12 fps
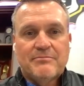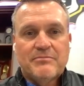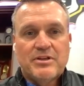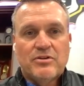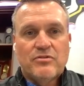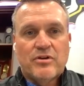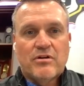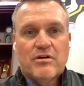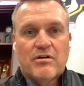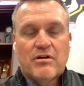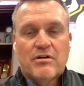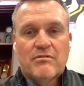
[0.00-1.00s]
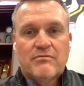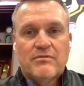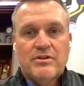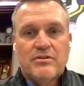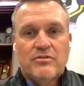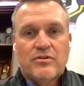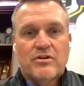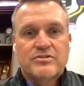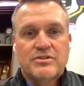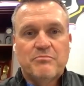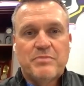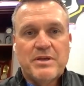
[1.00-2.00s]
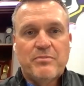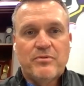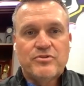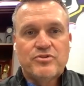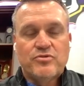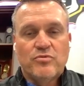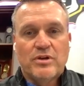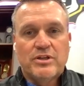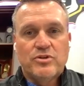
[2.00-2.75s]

you know, there are some people that you